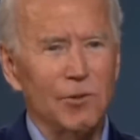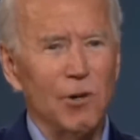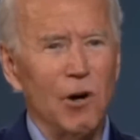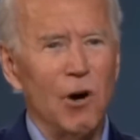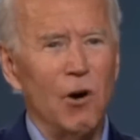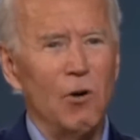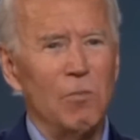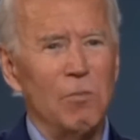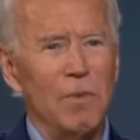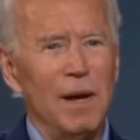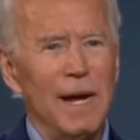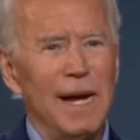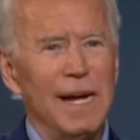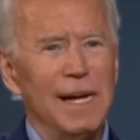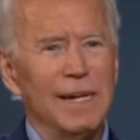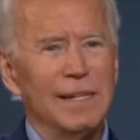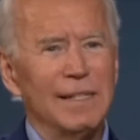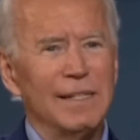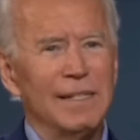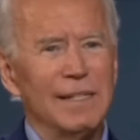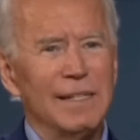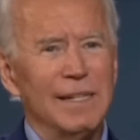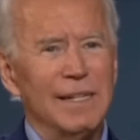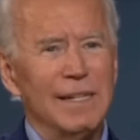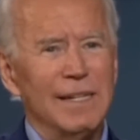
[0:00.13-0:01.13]
a grown
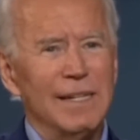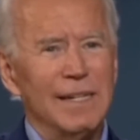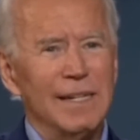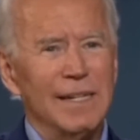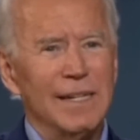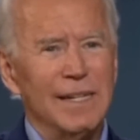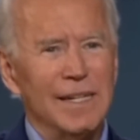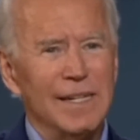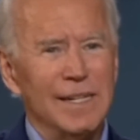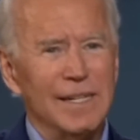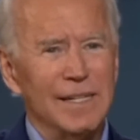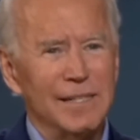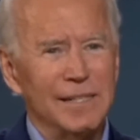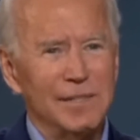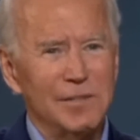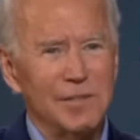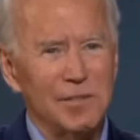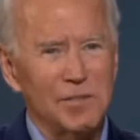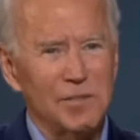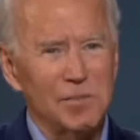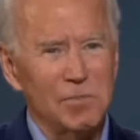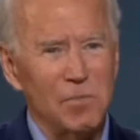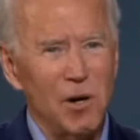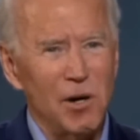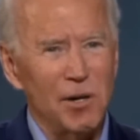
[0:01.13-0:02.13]
man. He is
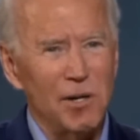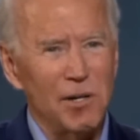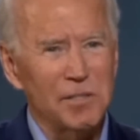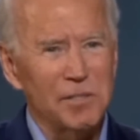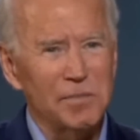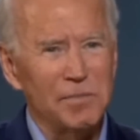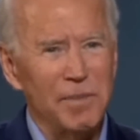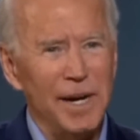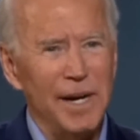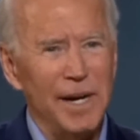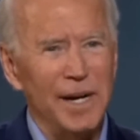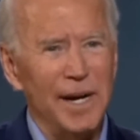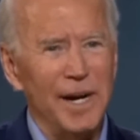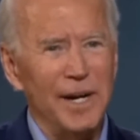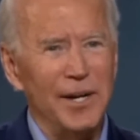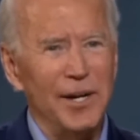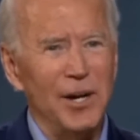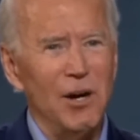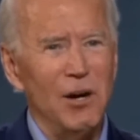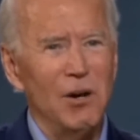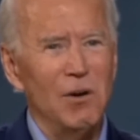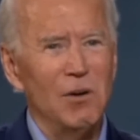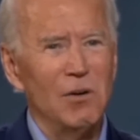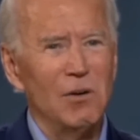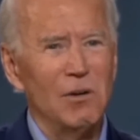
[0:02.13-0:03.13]
the smartest man I
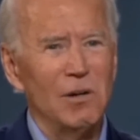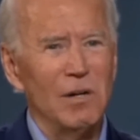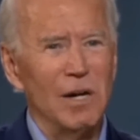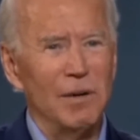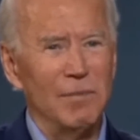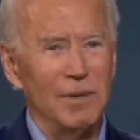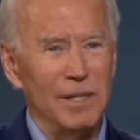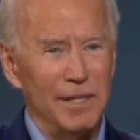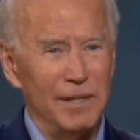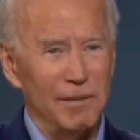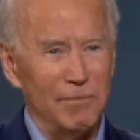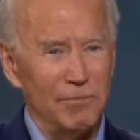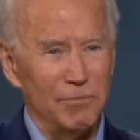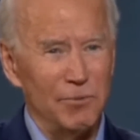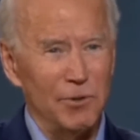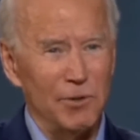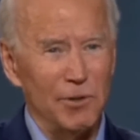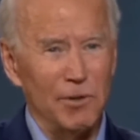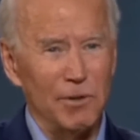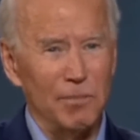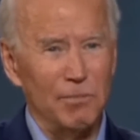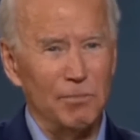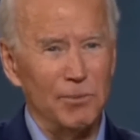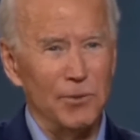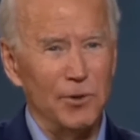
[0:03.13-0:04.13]
know. I mean, in
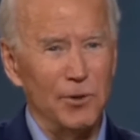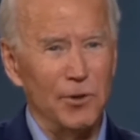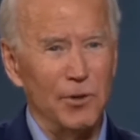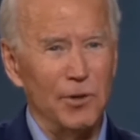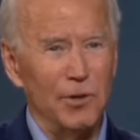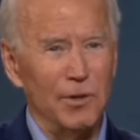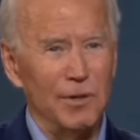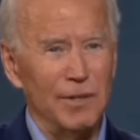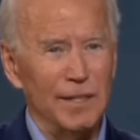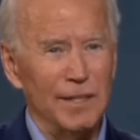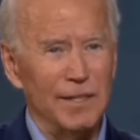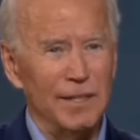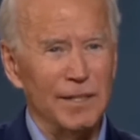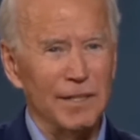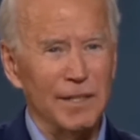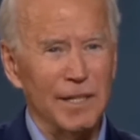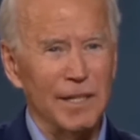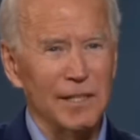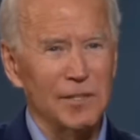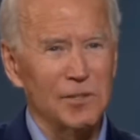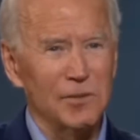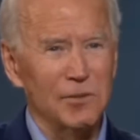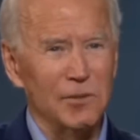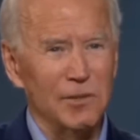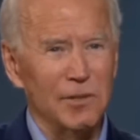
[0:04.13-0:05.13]
terms of pure
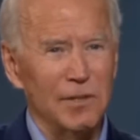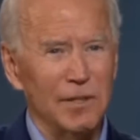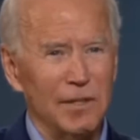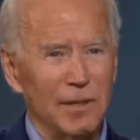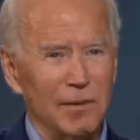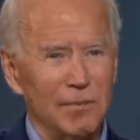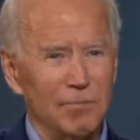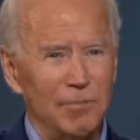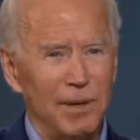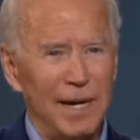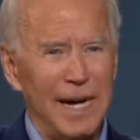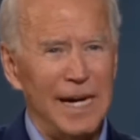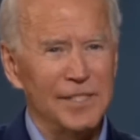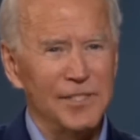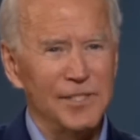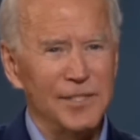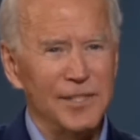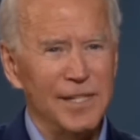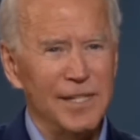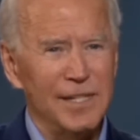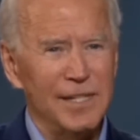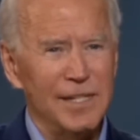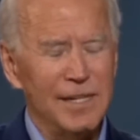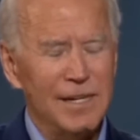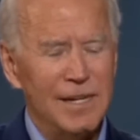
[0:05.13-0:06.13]
intellectual
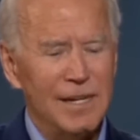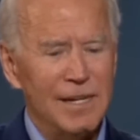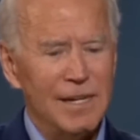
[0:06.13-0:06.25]
capacity.